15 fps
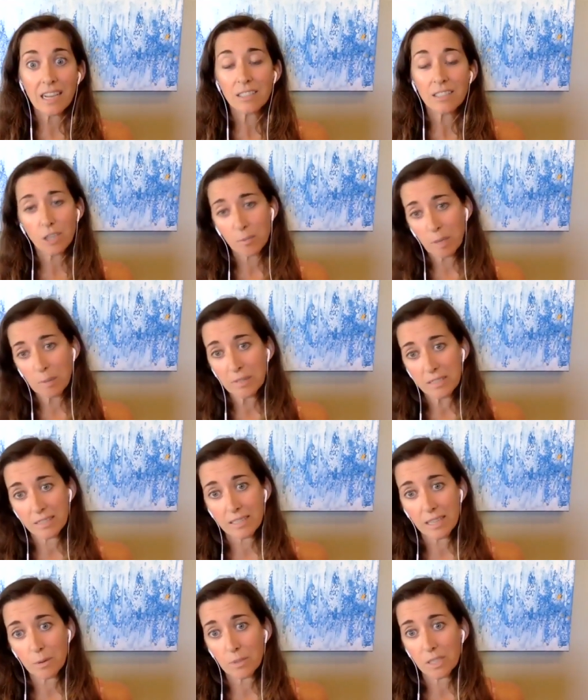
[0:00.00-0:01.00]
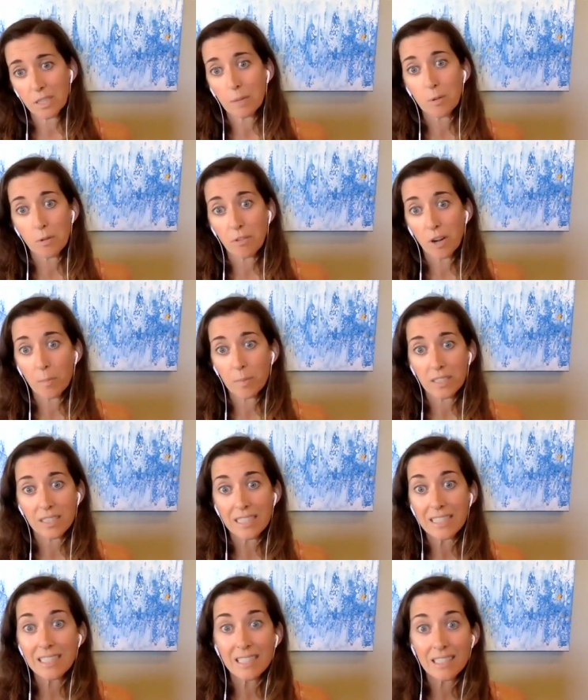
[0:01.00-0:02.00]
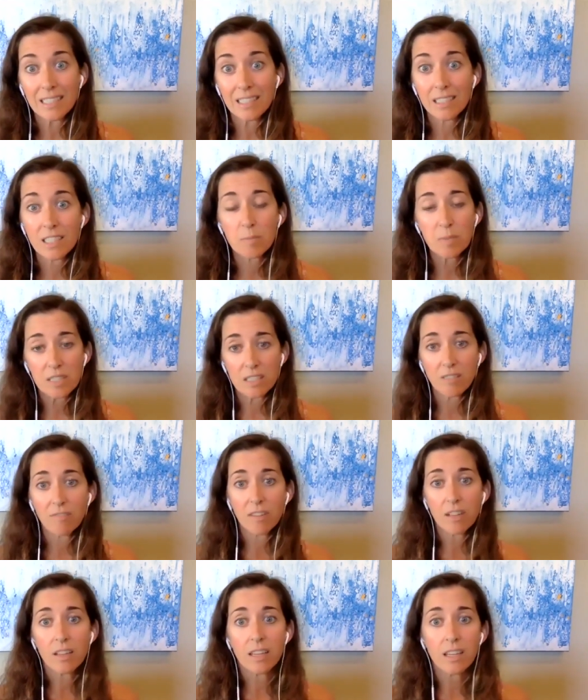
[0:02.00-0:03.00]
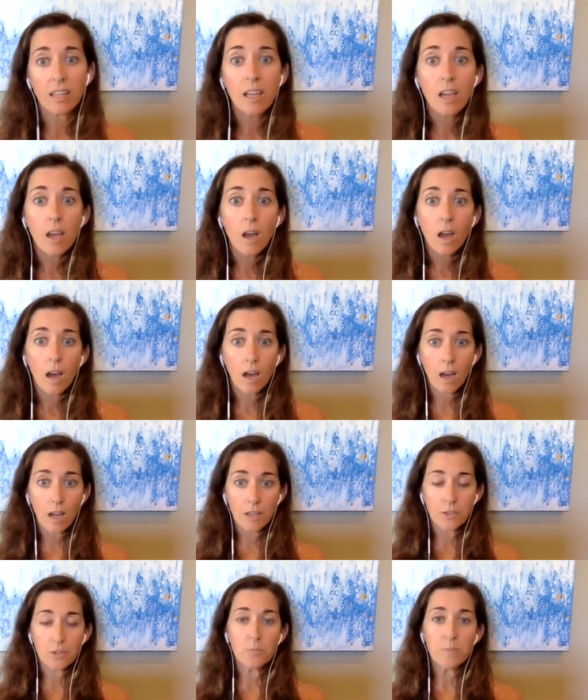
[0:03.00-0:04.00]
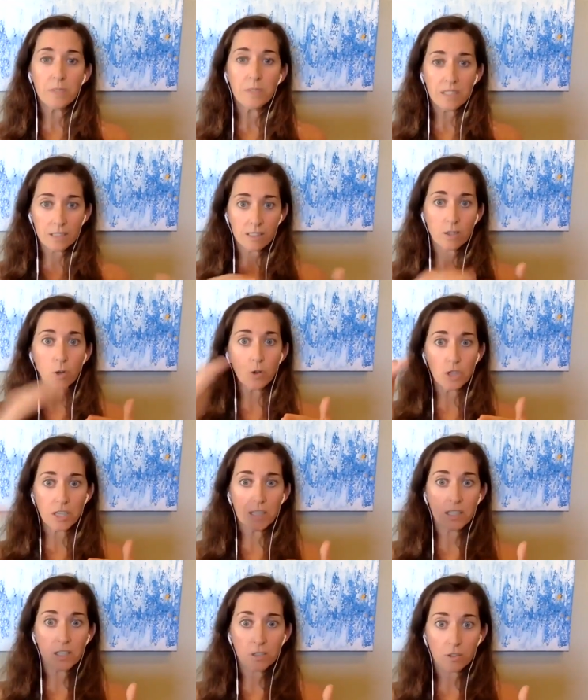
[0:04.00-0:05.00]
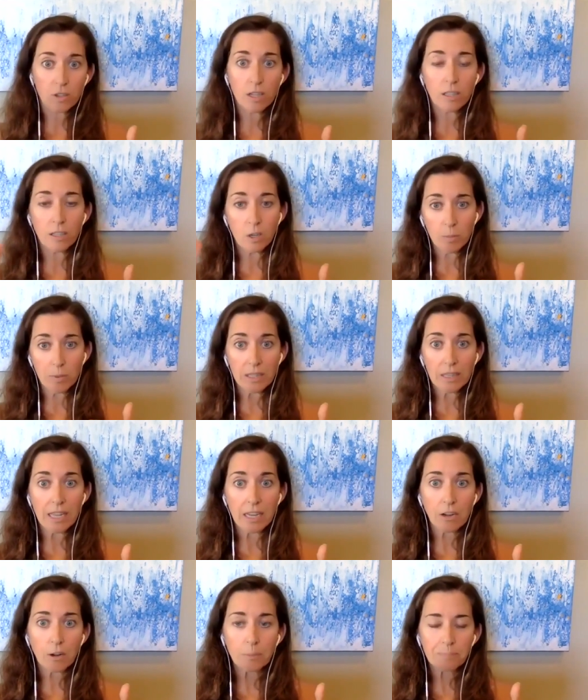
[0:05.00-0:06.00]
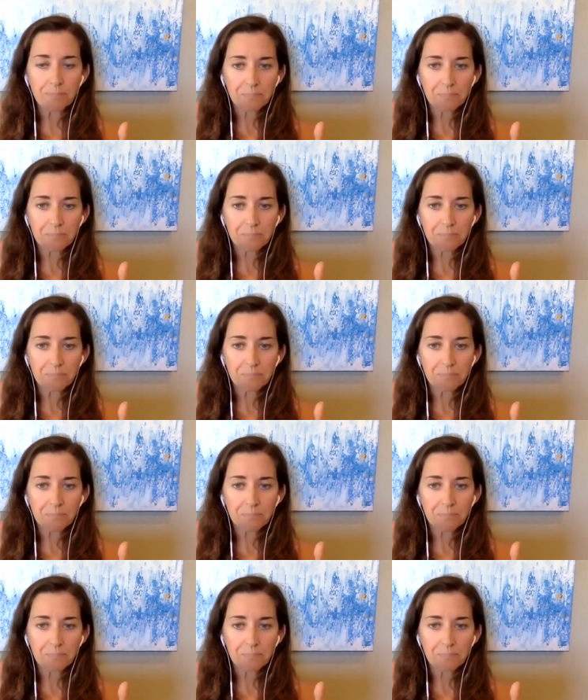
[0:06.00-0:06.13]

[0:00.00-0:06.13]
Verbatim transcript: I started my business, I was a hypnotherapist. I didn't specifically uh, do business coaching until a little bit later.